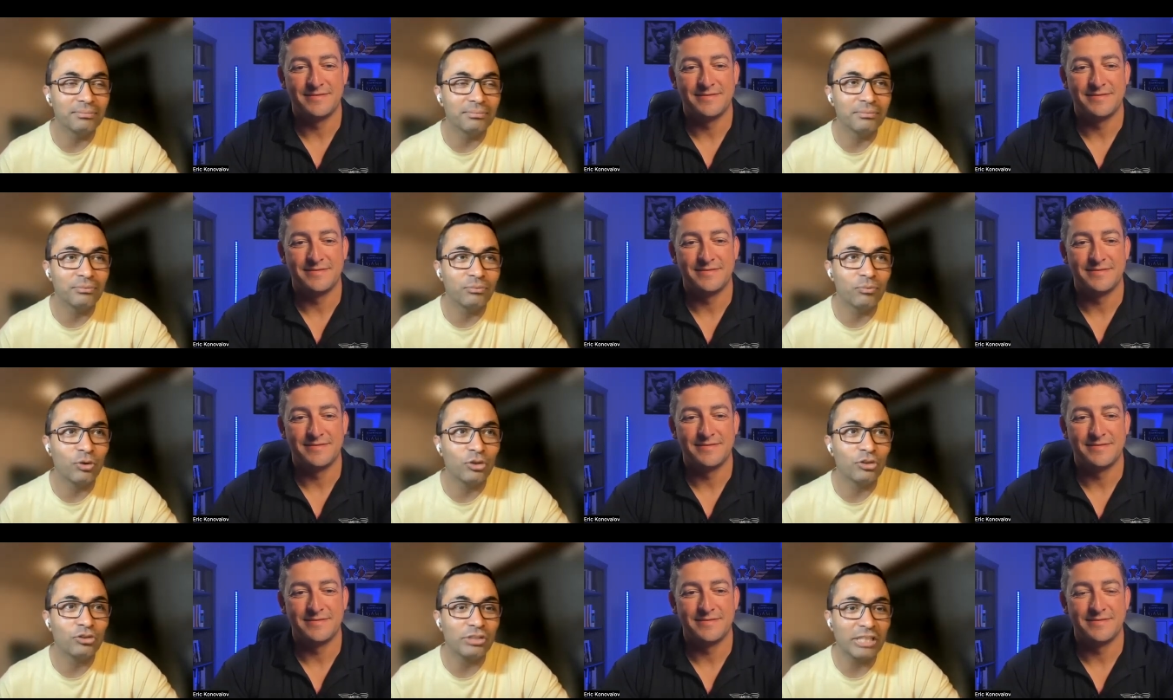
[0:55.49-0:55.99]

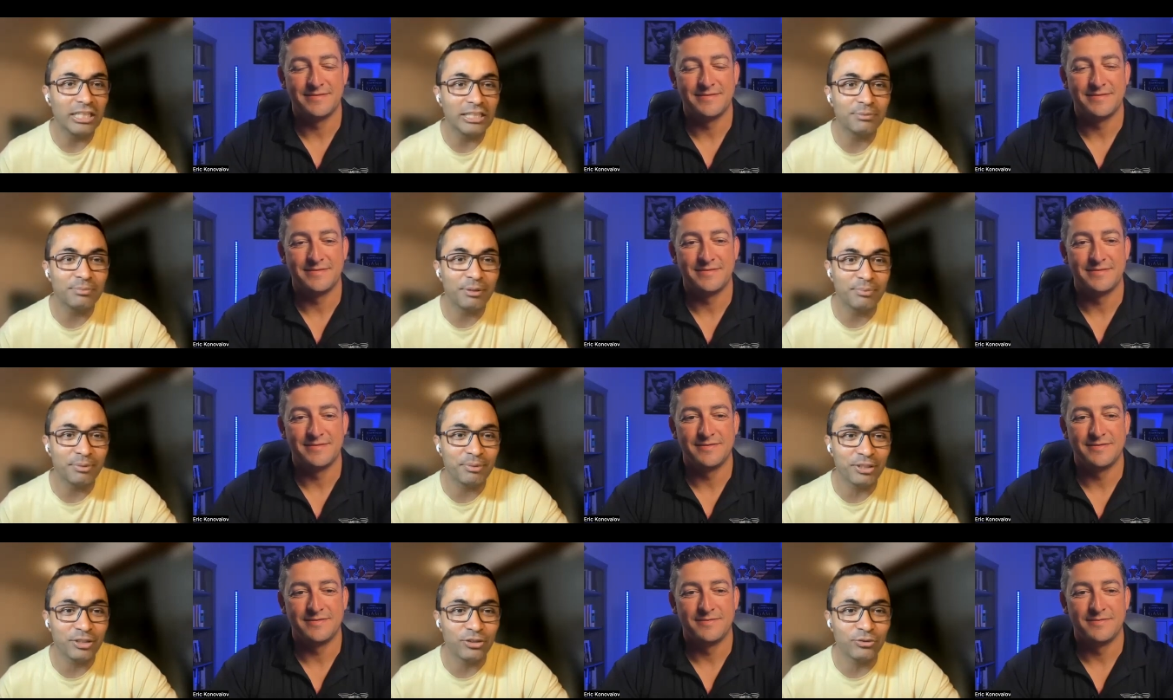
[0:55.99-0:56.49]
Speaker 1: what
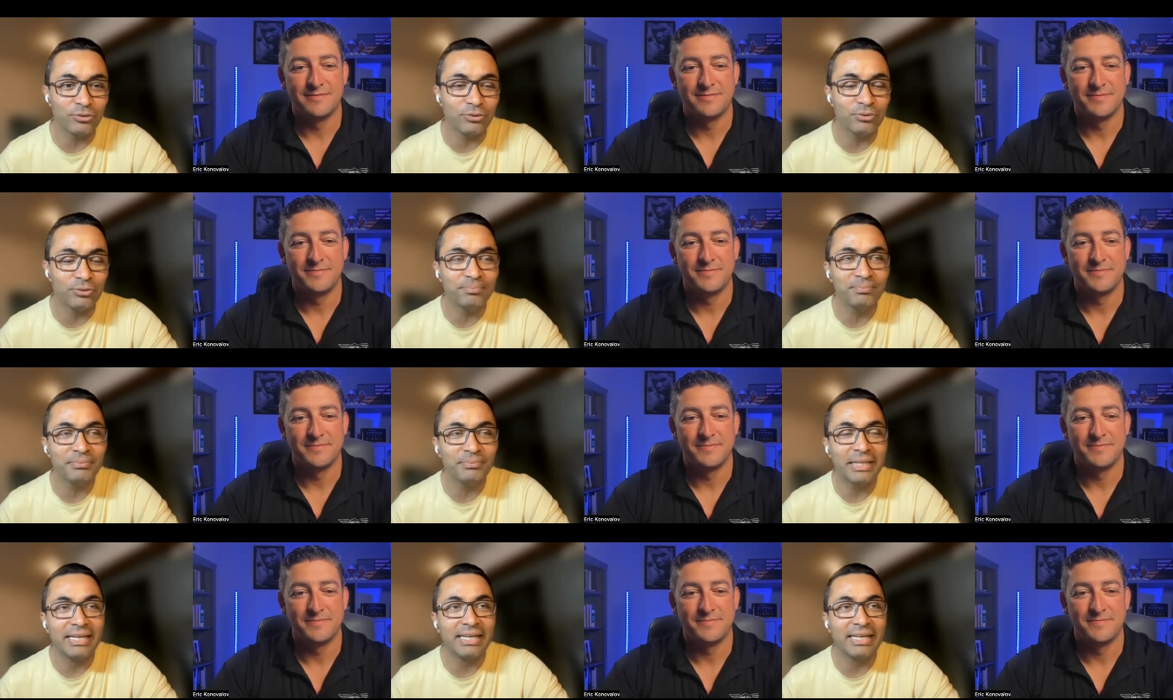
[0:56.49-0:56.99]
salespeople do
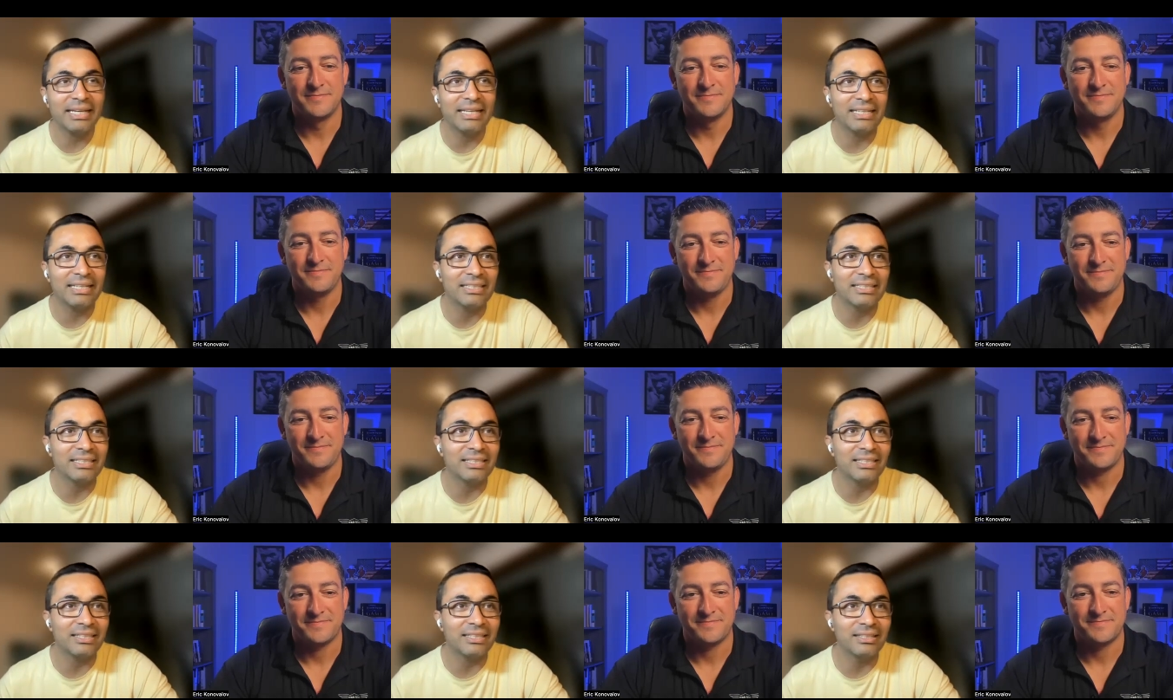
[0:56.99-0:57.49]
and
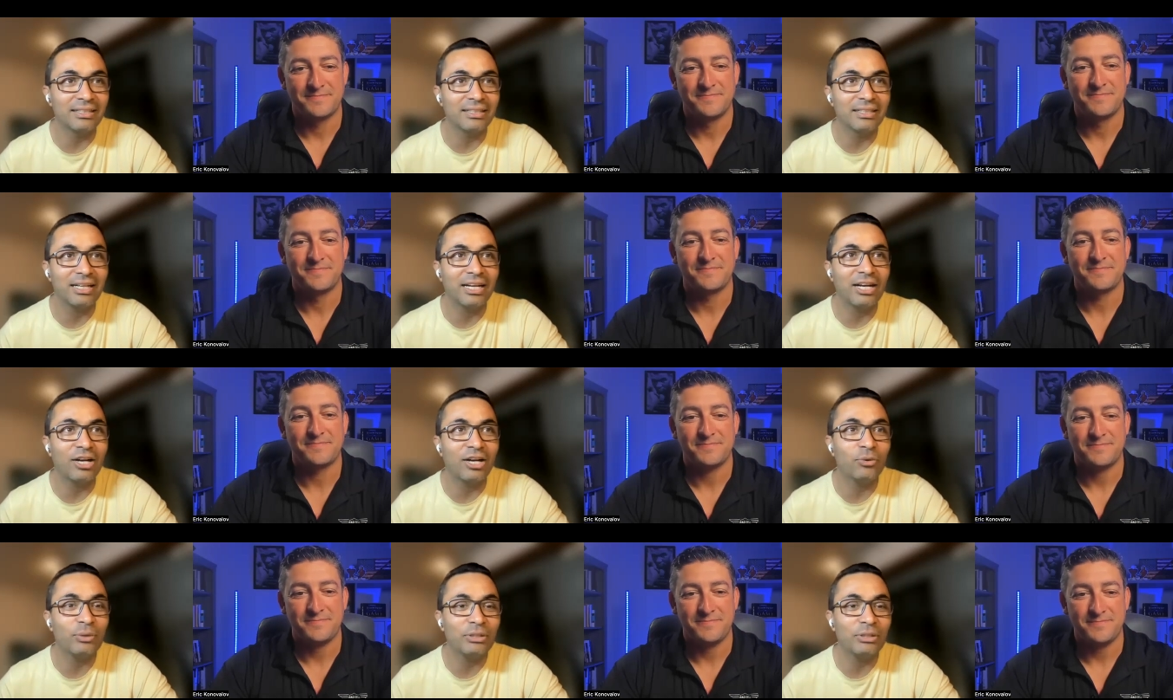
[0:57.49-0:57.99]
uh,
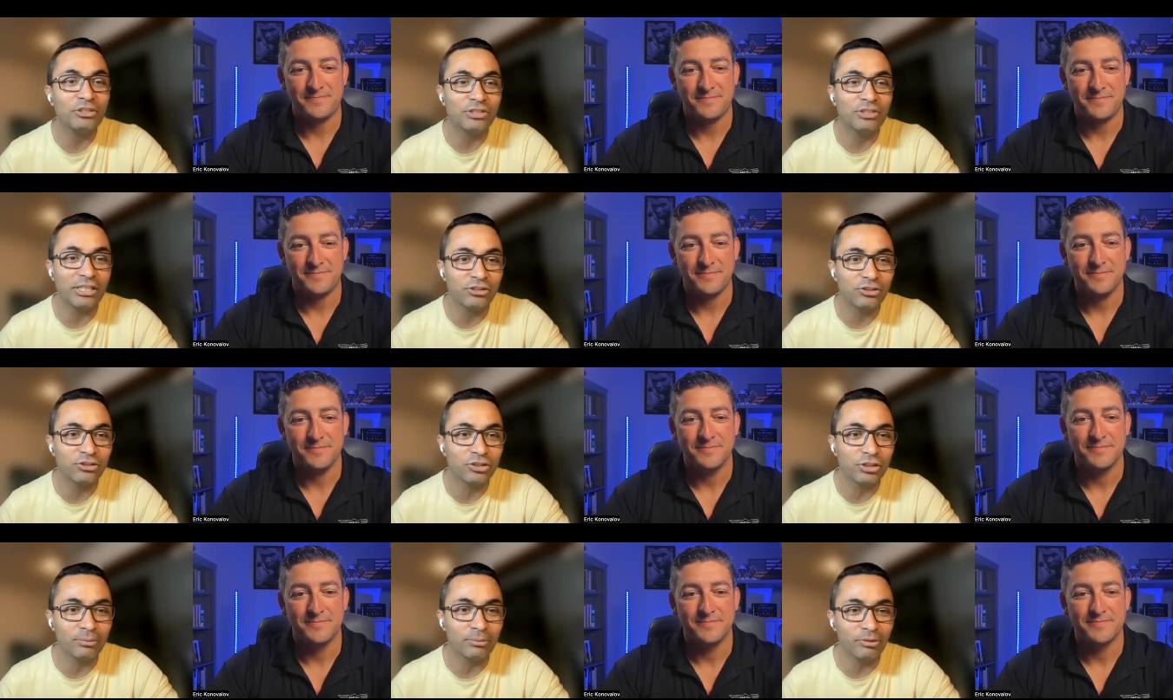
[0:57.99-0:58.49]
how it
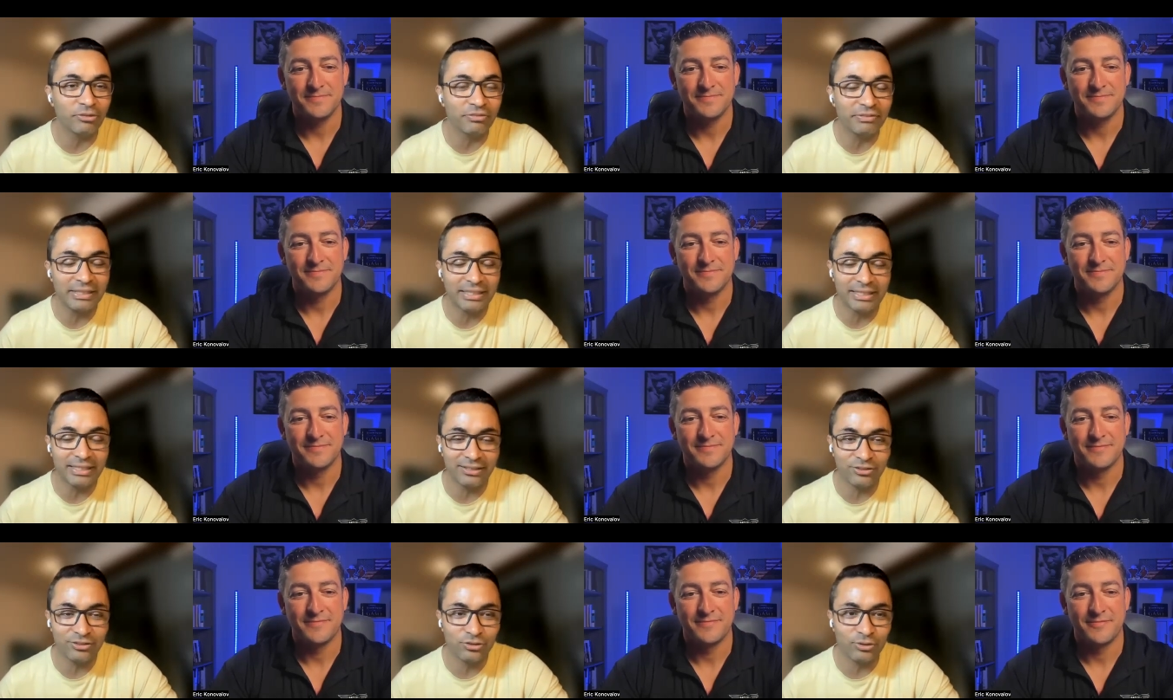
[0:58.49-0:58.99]
changes some of
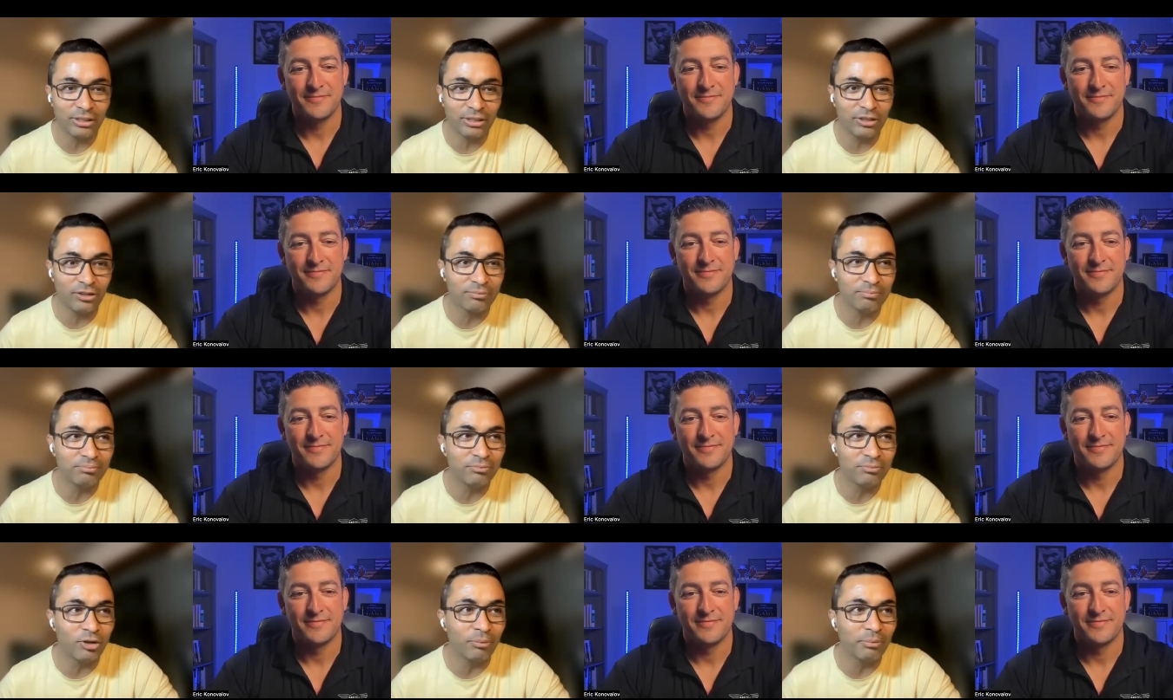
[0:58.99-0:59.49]
that. So I
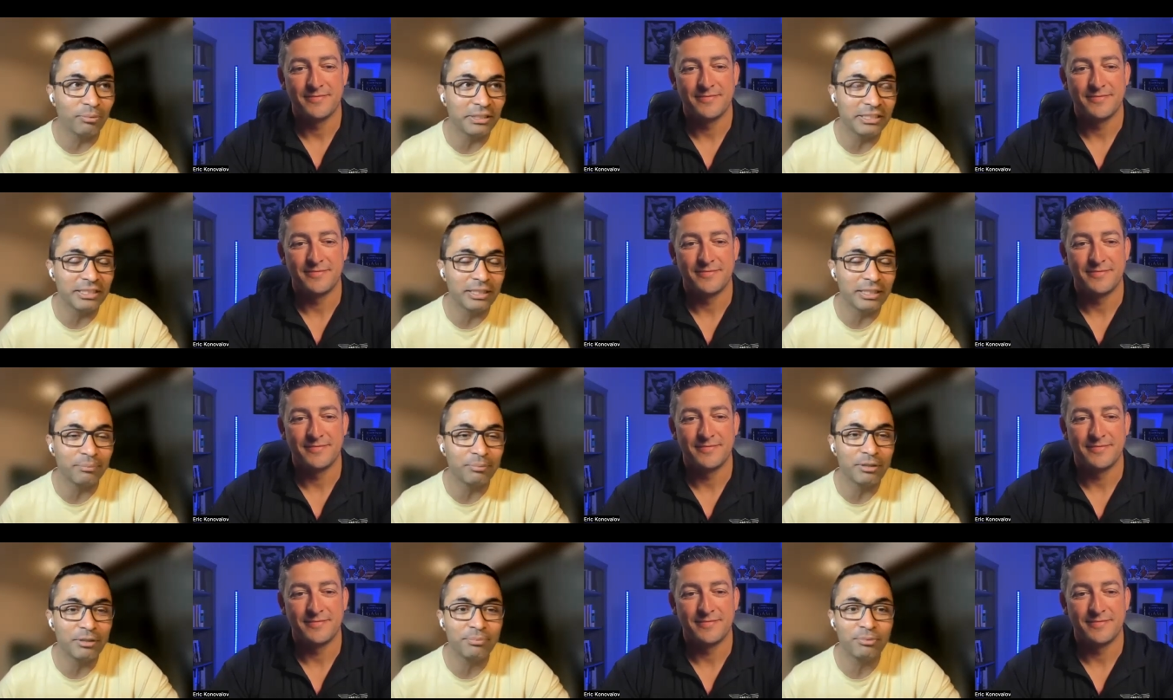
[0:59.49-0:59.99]
normally tell
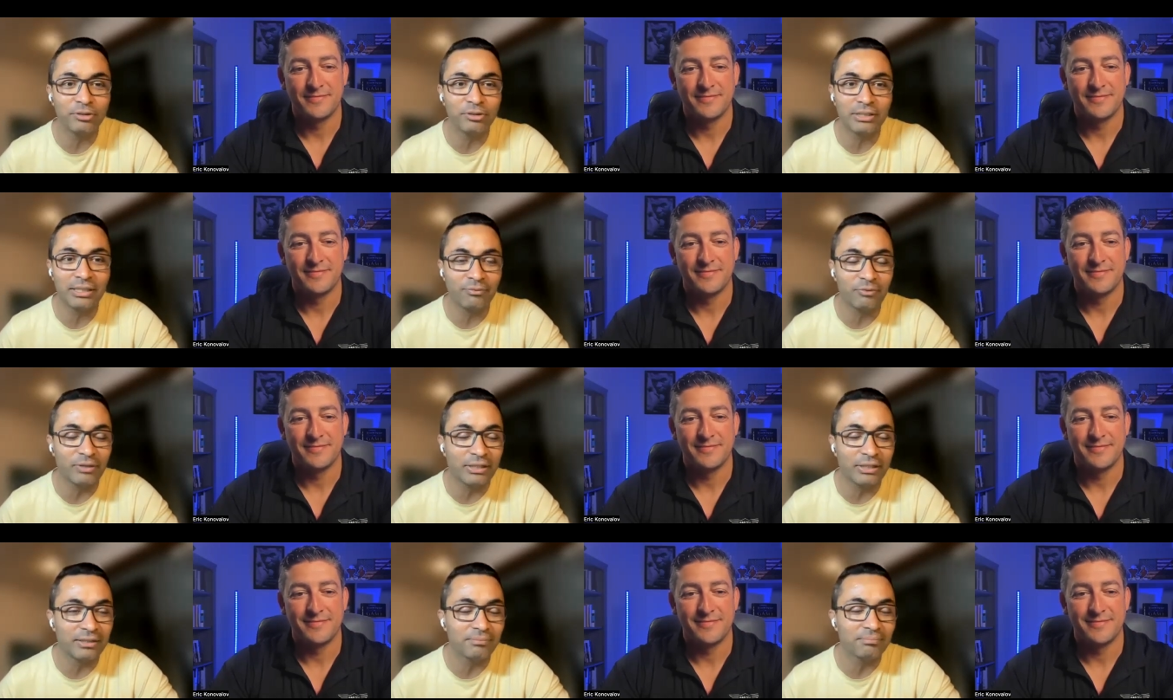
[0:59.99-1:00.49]
people that
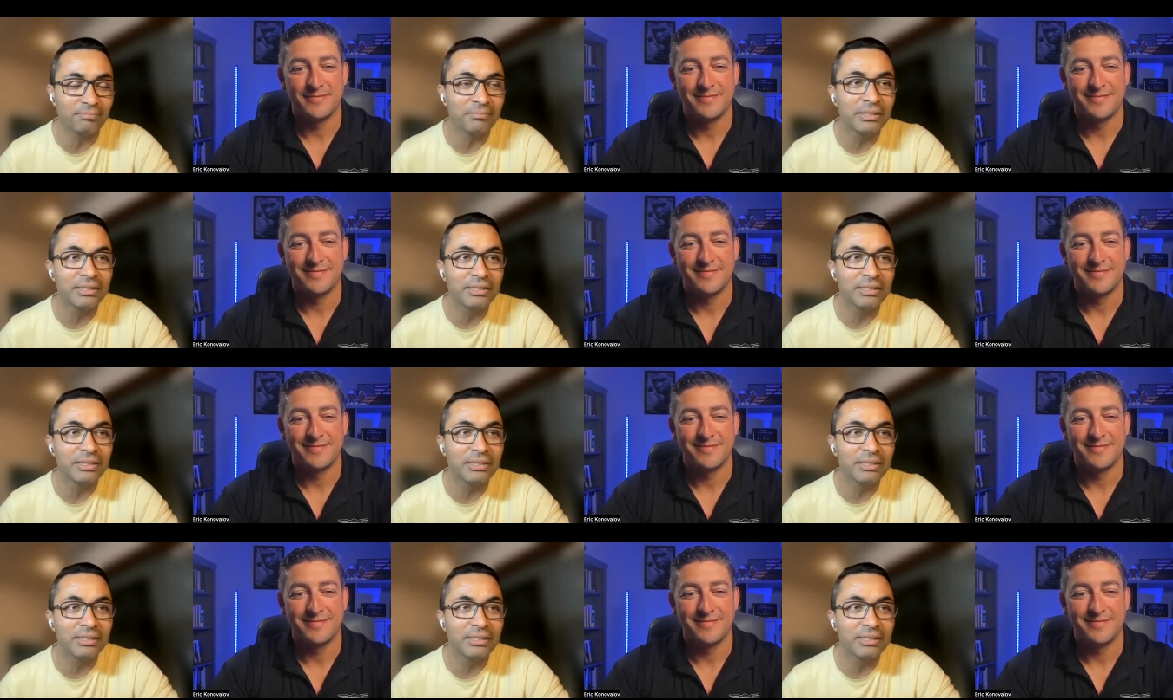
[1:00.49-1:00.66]
when